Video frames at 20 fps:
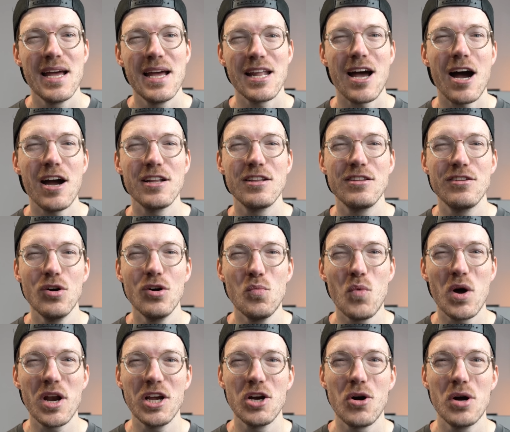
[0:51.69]
Now, I don't
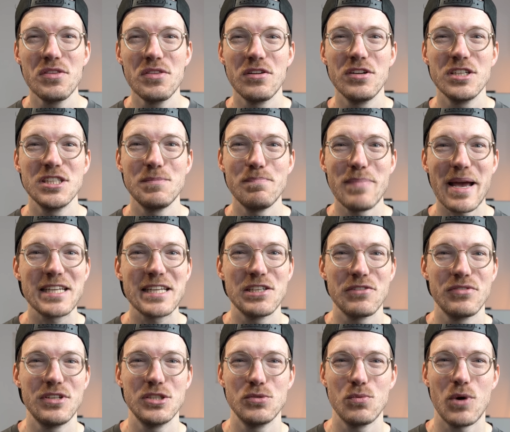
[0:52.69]
want to go into the specs
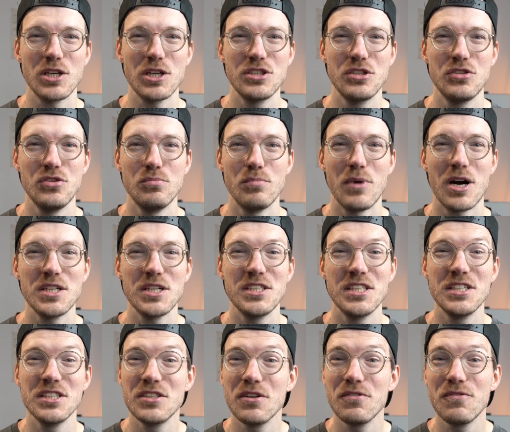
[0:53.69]
of this watch too much
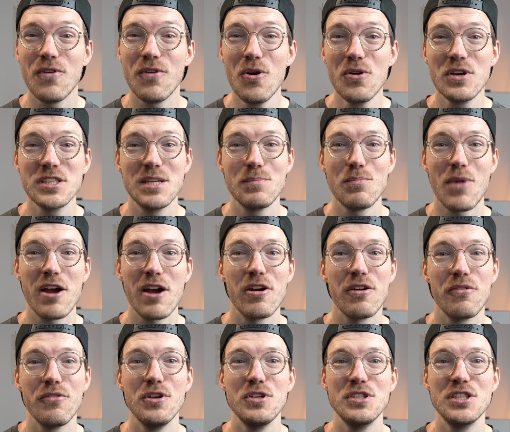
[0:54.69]
since the focus in my
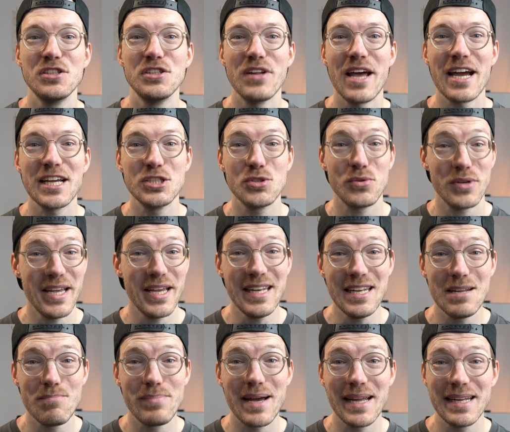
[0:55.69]
reviews is on actual
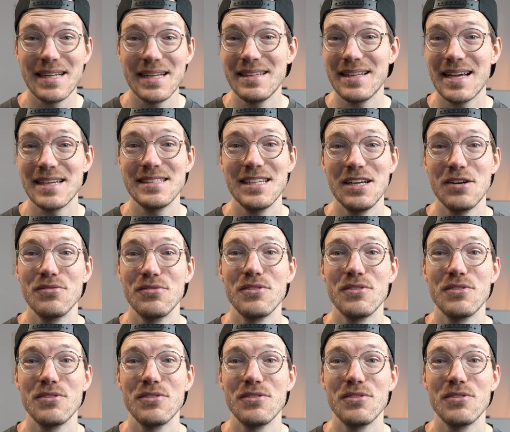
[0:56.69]
independent testing of